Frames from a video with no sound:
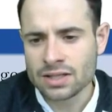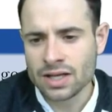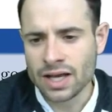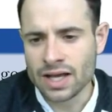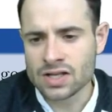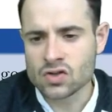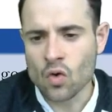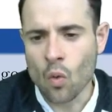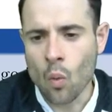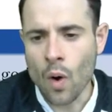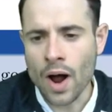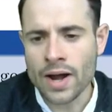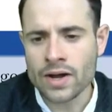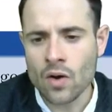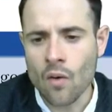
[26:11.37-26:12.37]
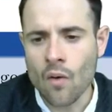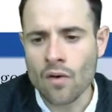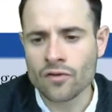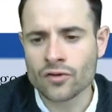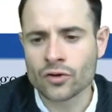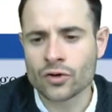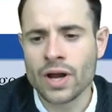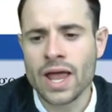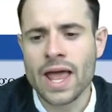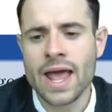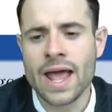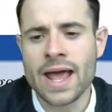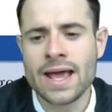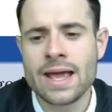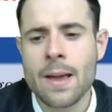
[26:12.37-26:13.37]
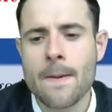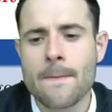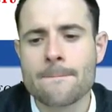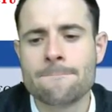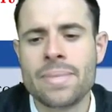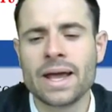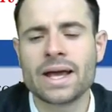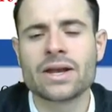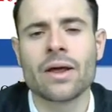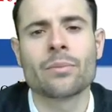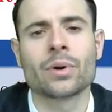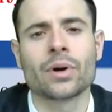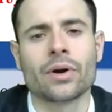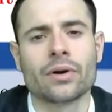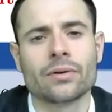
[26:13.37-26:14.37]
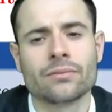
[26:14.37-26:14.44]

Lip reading: is 1 over a big number.